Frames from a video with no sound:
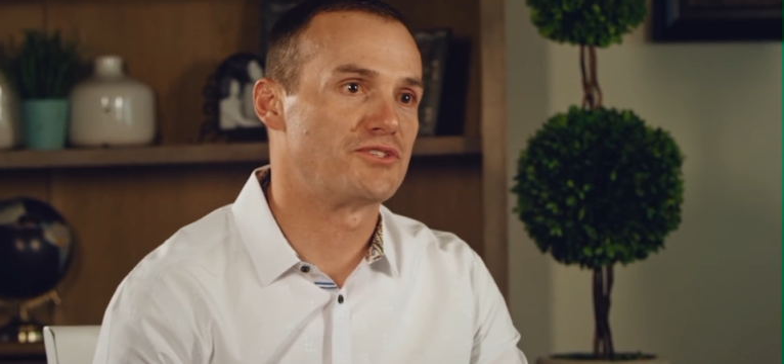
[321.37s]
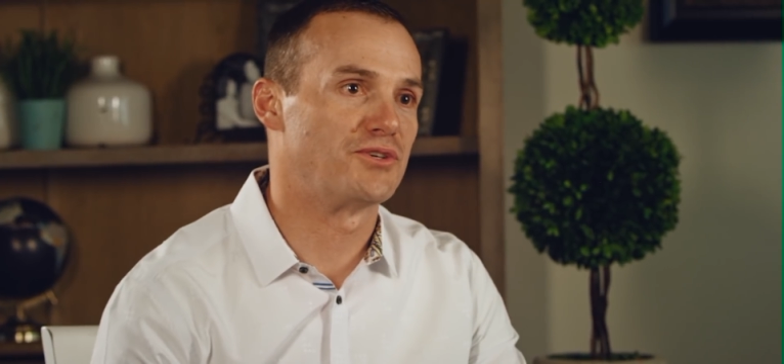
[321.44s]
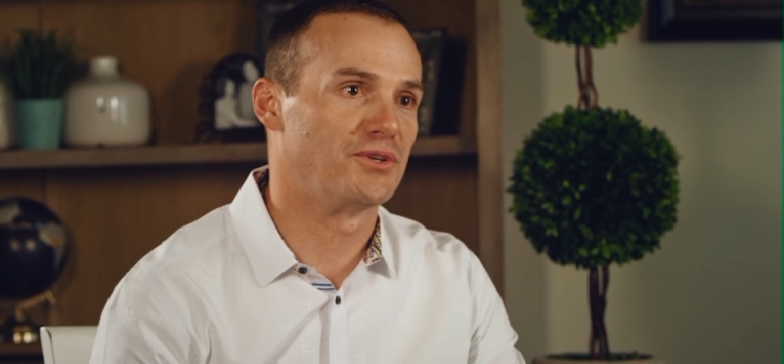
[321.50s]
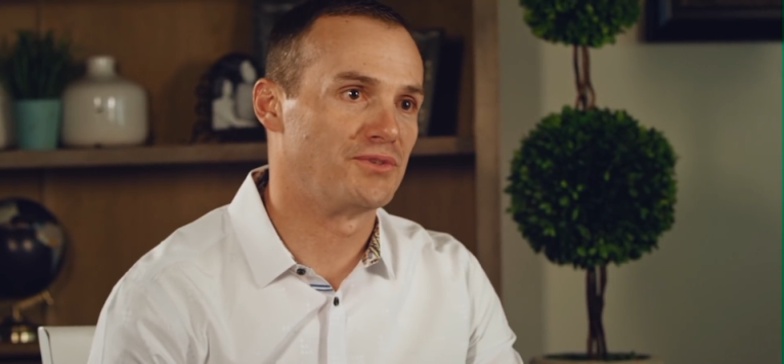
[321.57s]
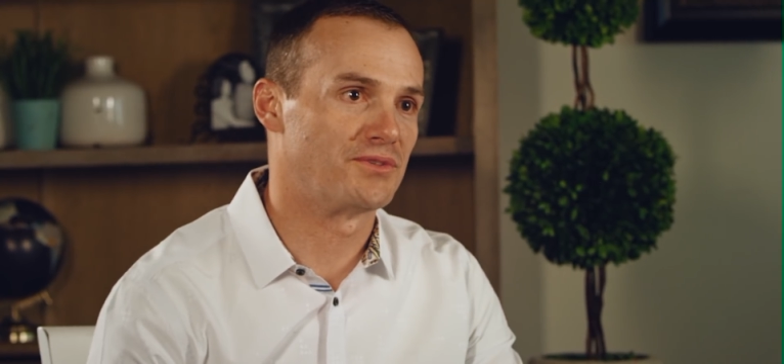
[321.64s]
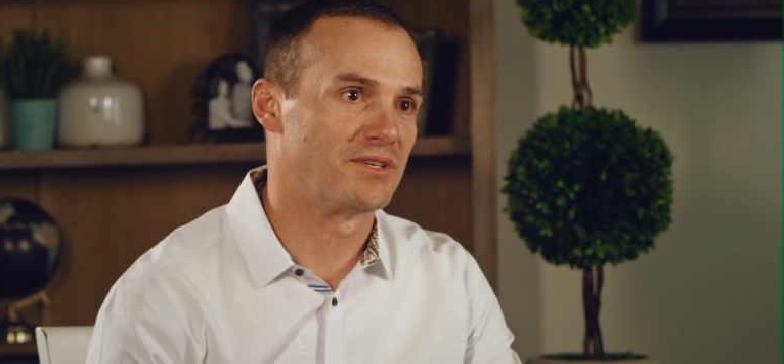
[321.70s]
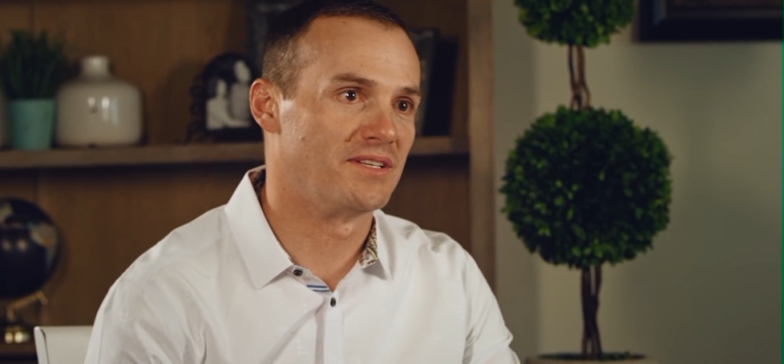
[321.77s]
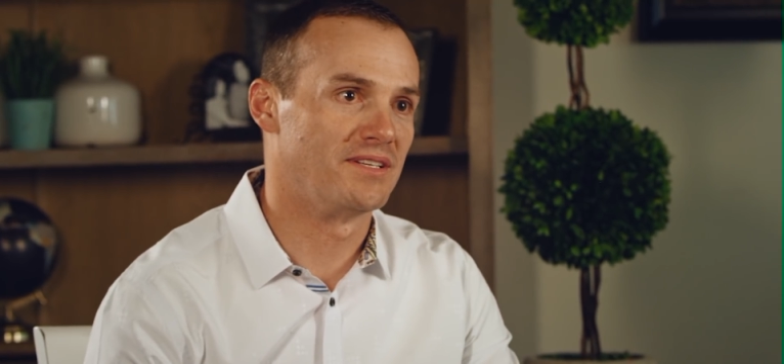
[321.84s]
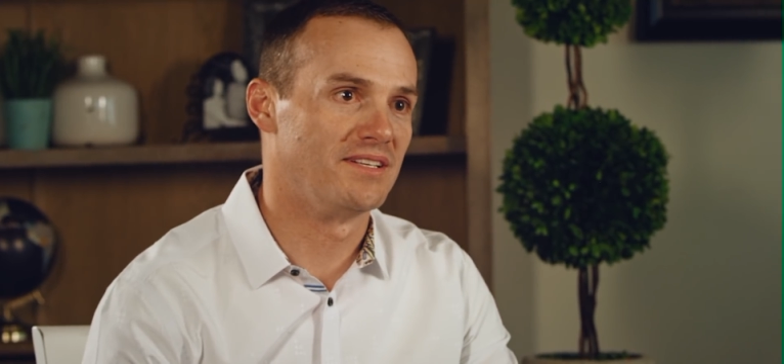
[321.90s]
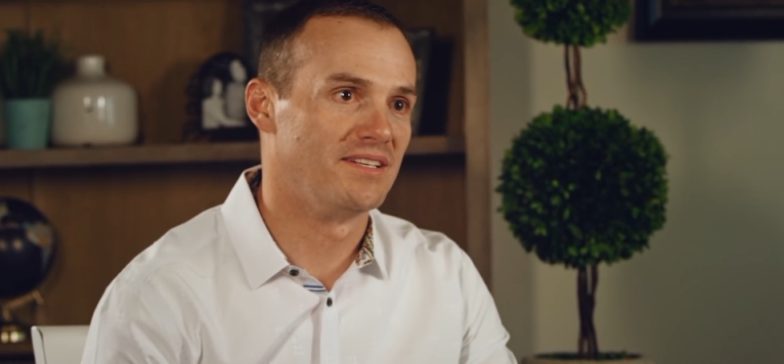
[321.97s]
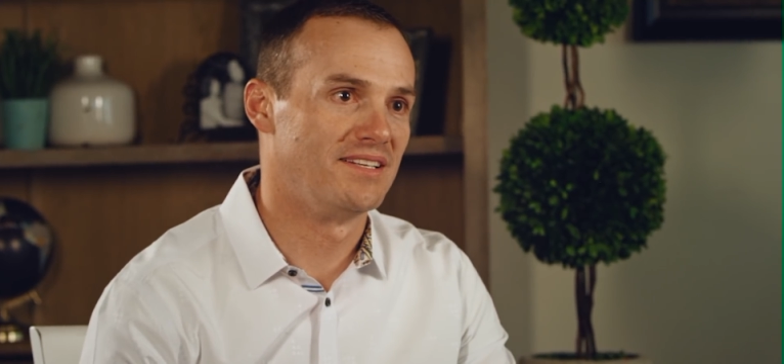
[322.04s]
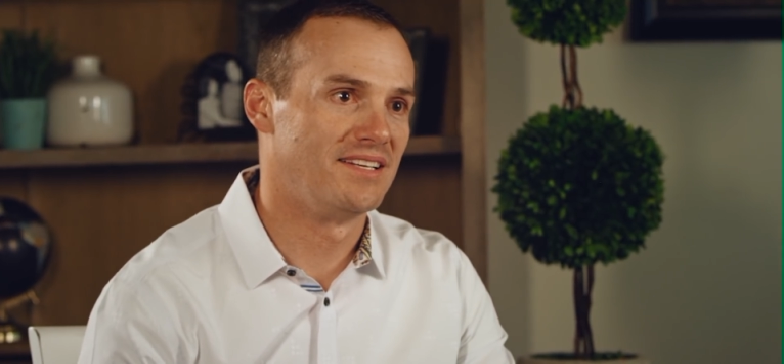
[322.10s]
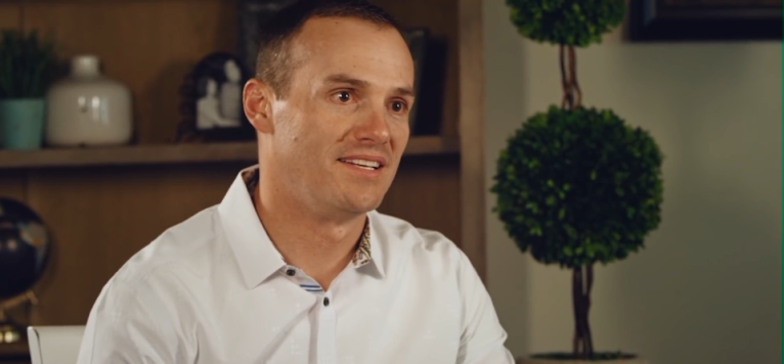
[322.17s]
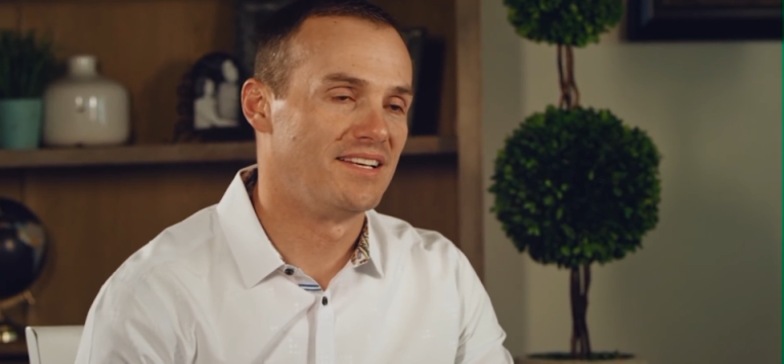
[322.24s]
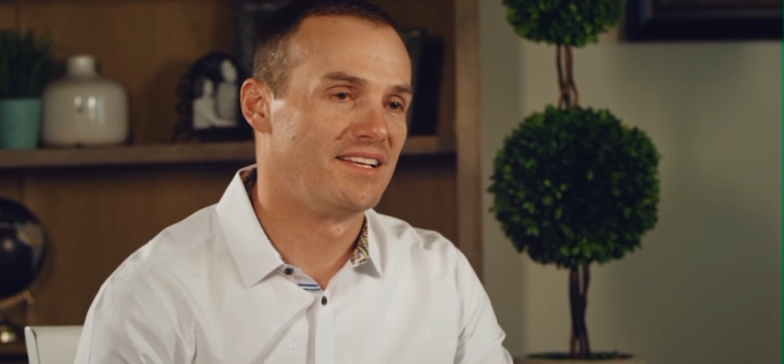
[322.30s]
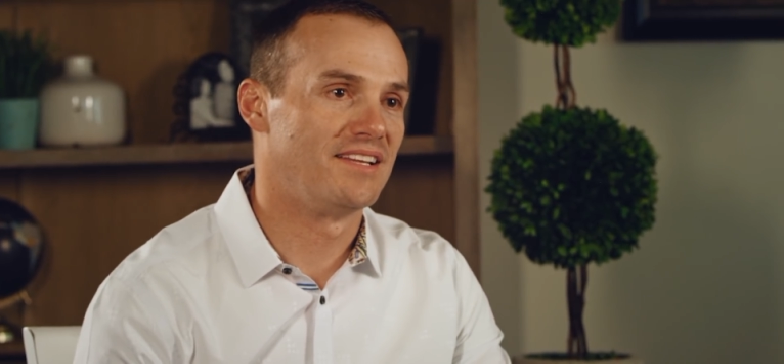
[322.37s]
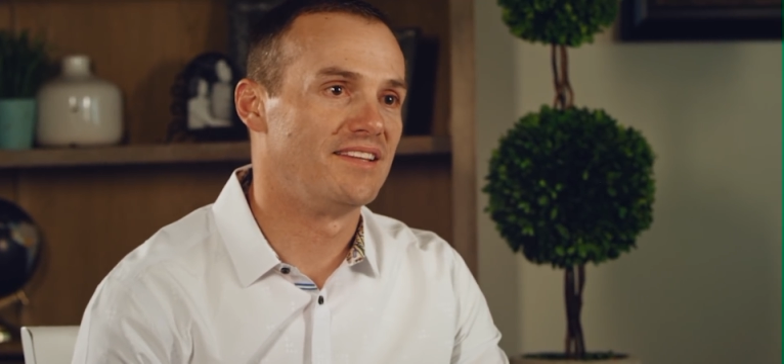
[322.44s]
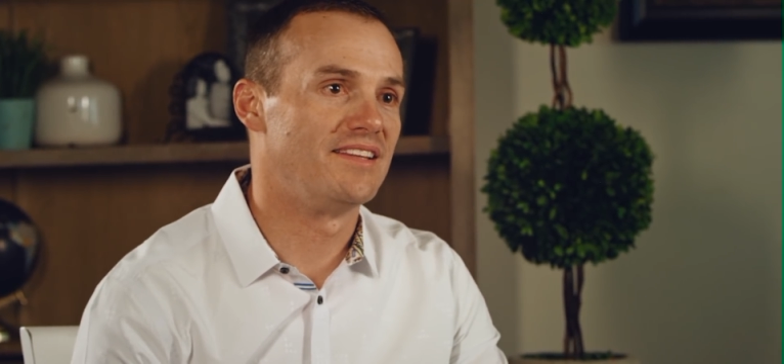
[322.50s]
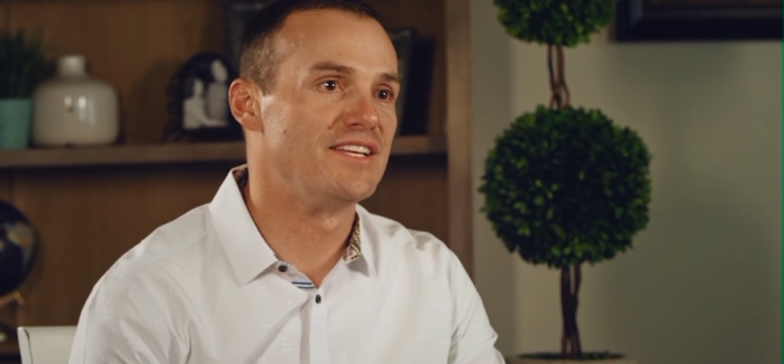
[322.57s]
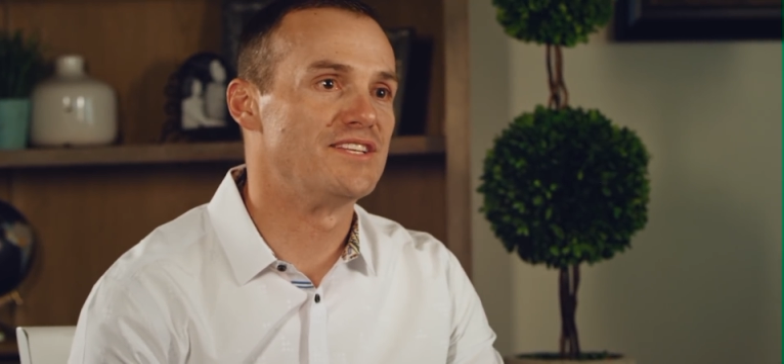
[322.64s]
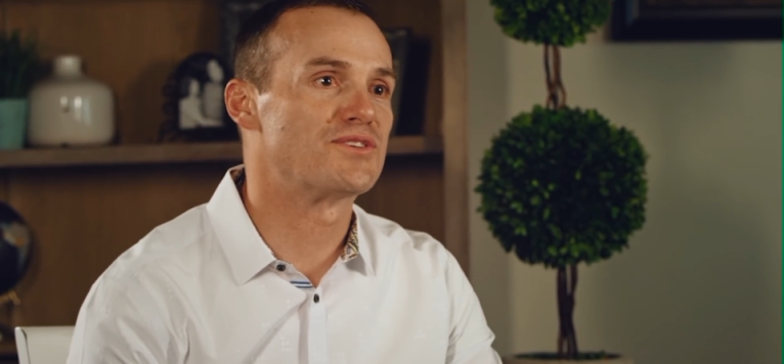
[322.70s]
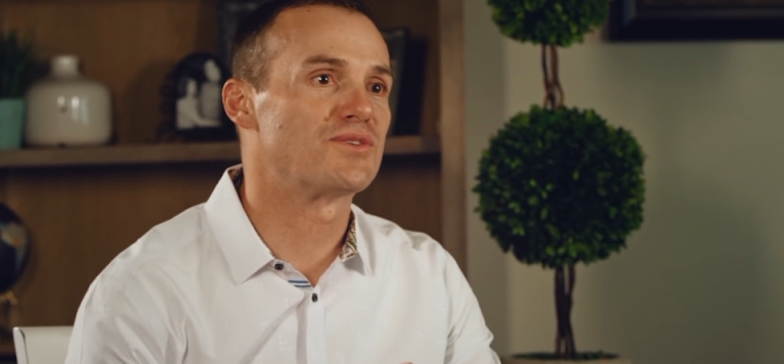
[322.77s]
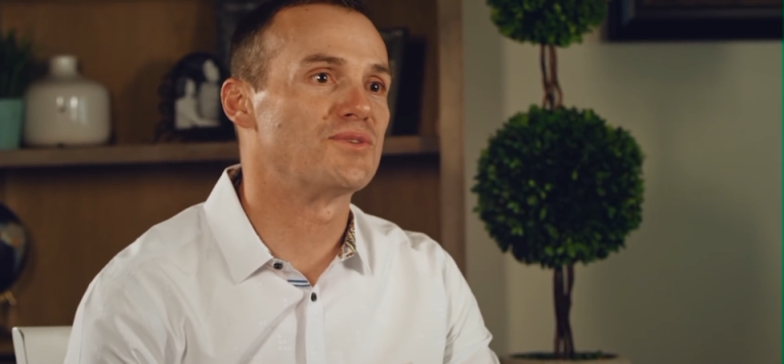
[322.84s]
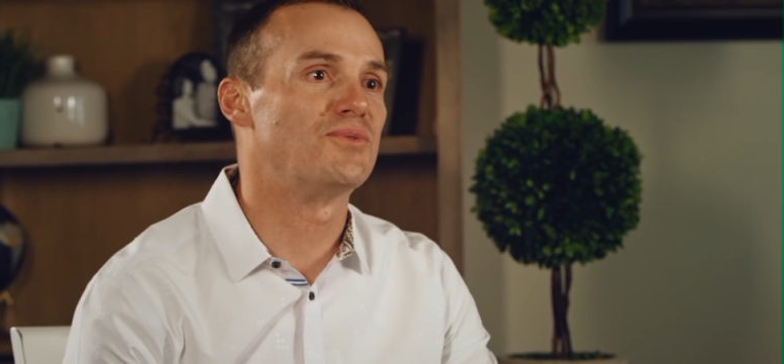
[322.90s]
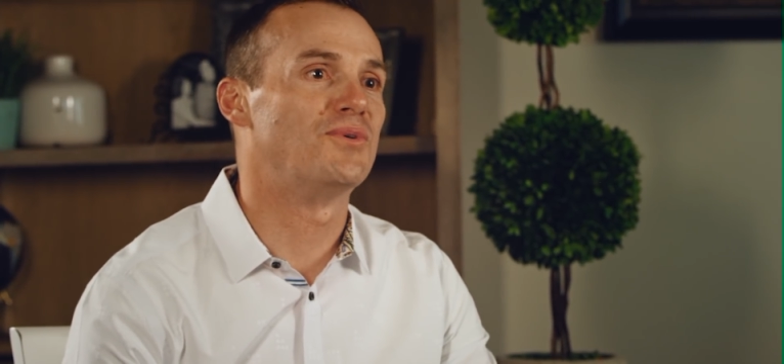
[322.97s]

children. These are the